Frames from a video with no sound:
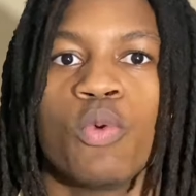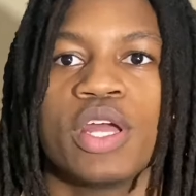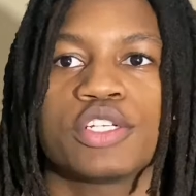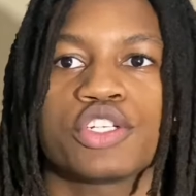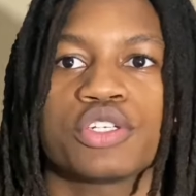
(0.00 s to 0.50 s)

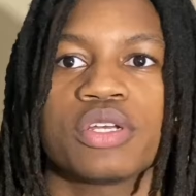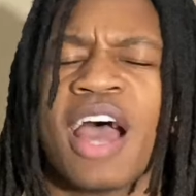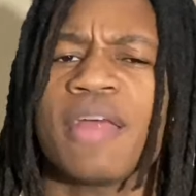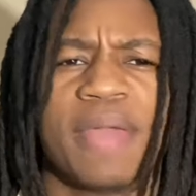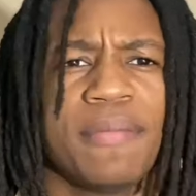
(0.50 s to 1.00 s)
which
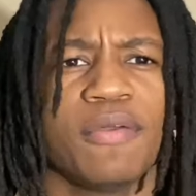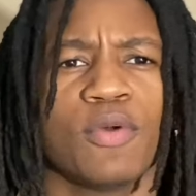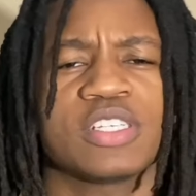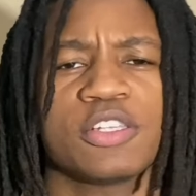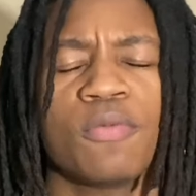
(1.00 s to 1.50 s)

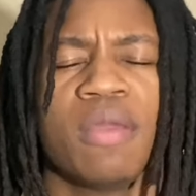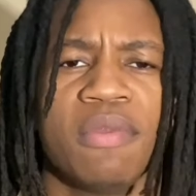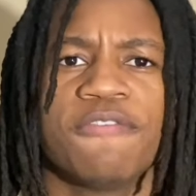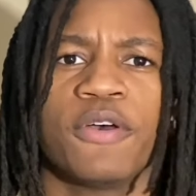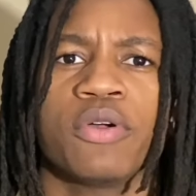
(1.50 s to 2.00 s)
still made
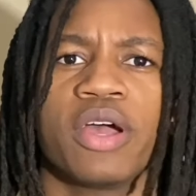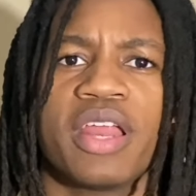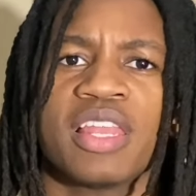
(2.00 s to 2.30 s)
me feel good.